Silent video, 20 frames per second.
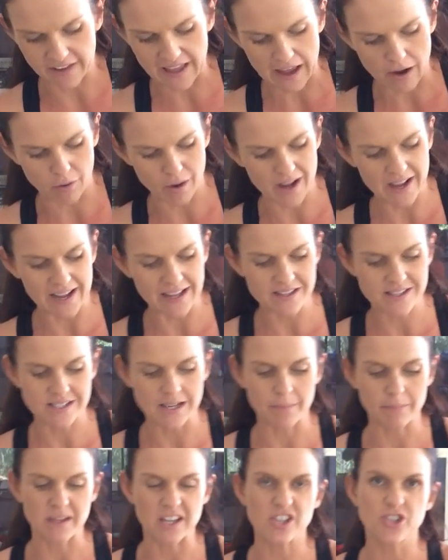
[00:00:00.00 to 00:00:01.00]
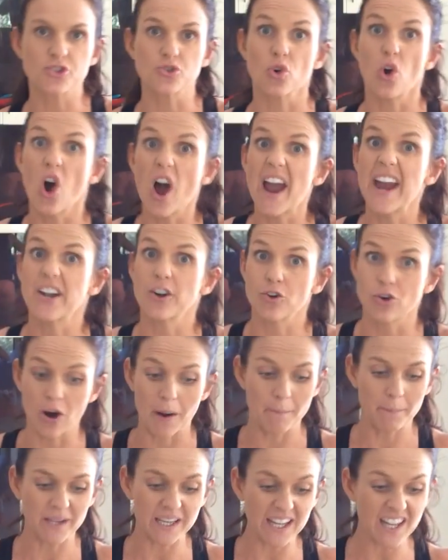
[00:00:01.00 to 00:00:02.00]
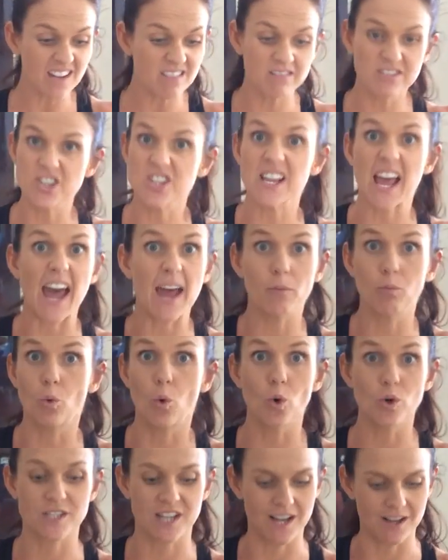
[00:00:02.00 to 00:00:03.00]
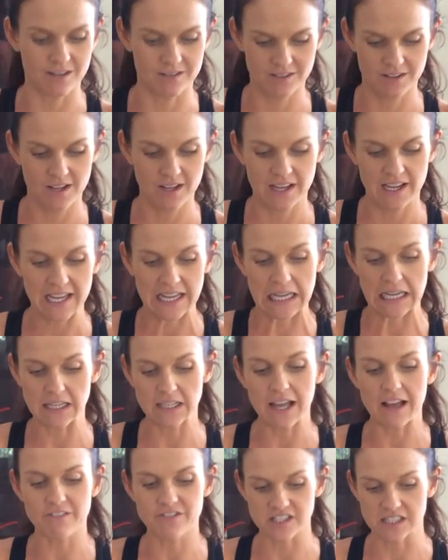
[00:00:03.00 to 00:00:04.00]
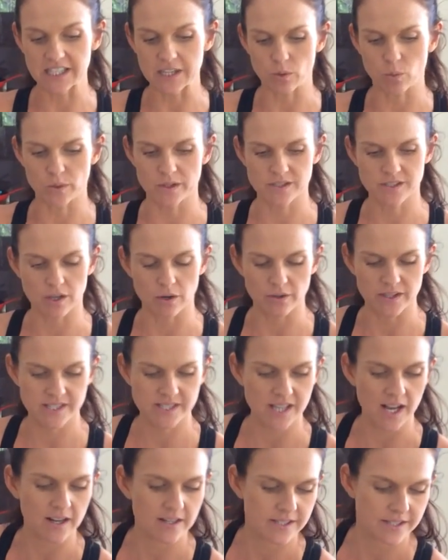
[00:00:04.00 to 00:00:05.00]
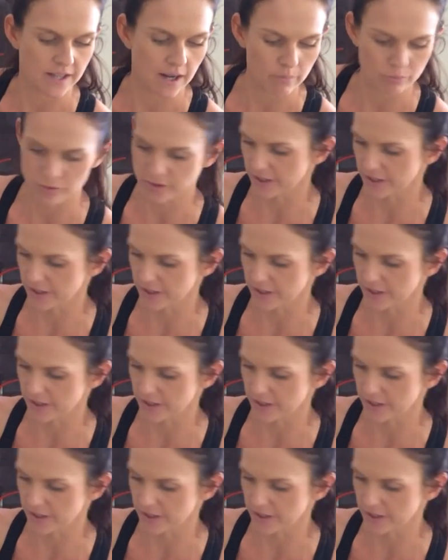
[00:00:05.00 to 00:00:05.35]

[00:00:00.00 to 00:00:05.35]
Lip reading: flour and something's dry and crumbly, just add water. It loves liquid, so it sucks it up